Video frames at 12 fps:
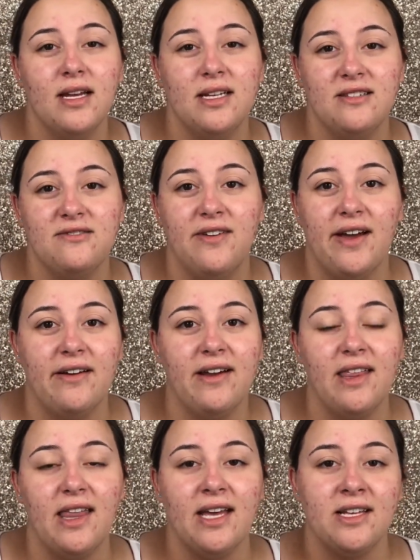it's
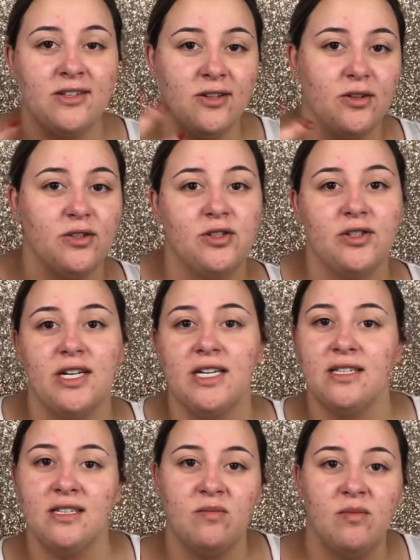very like sultry
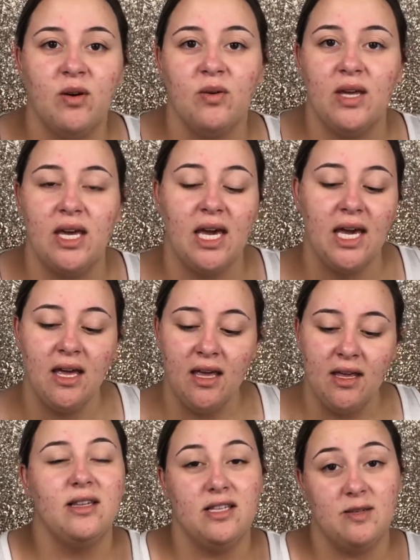and smoky.
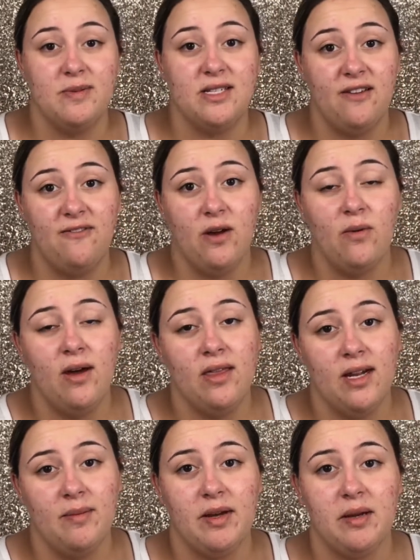The specific one
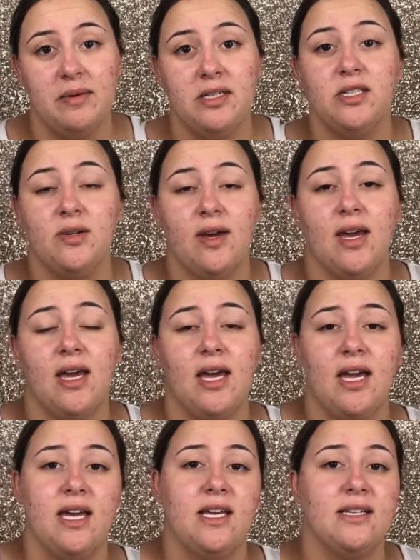that I'm going to be doing
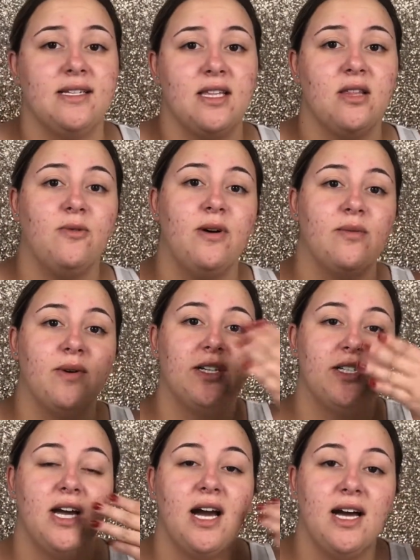is the one where
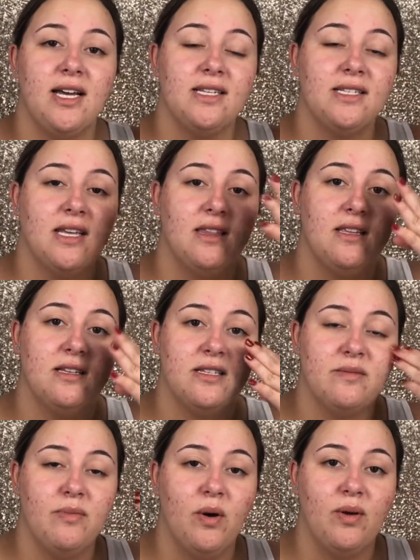she has the
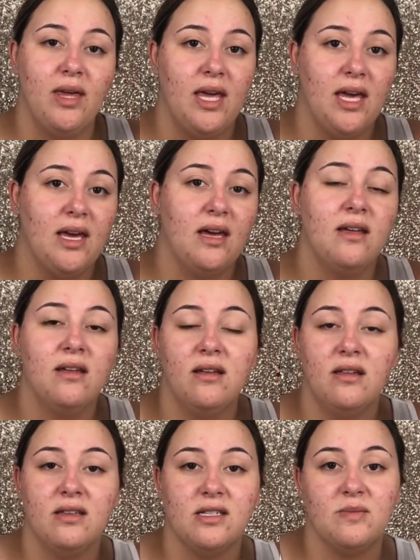smoky
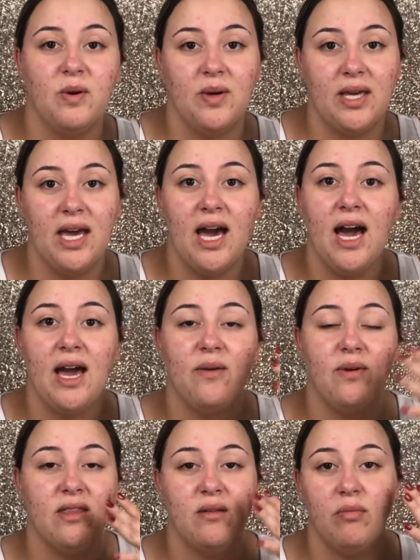eye
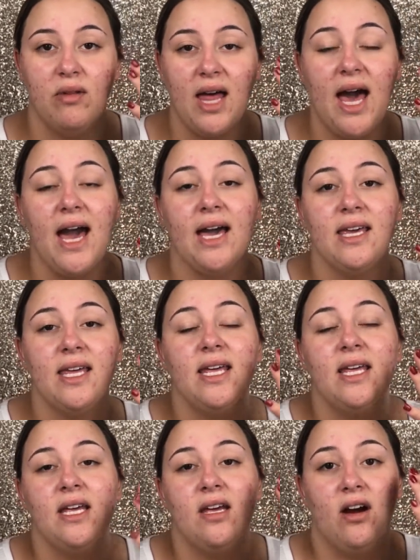with the black
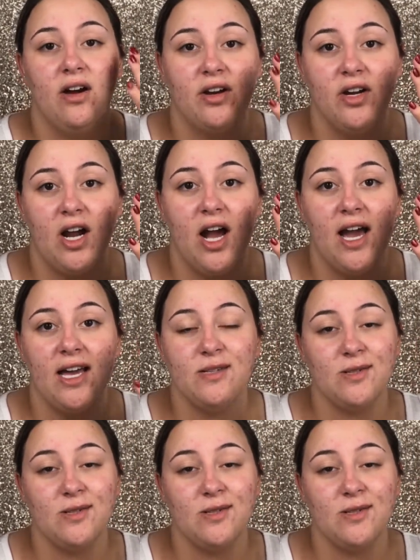on her eyes,